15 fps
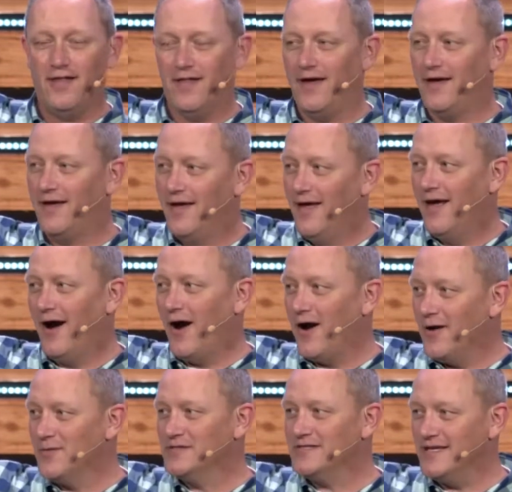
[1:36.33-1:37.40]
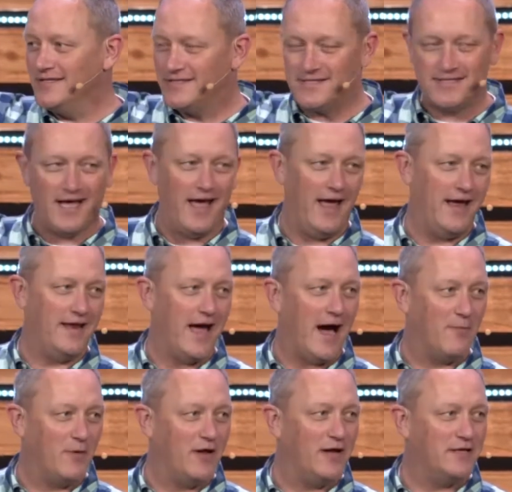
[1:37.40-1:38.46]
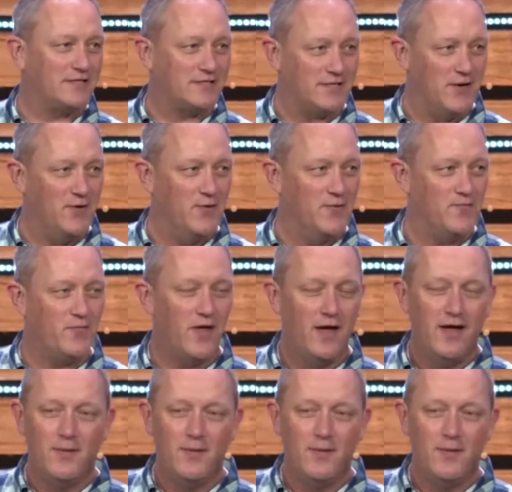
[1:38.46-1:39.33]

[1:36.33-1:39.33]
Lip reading: Like, I heard it was insane. Now, I'm going to assume,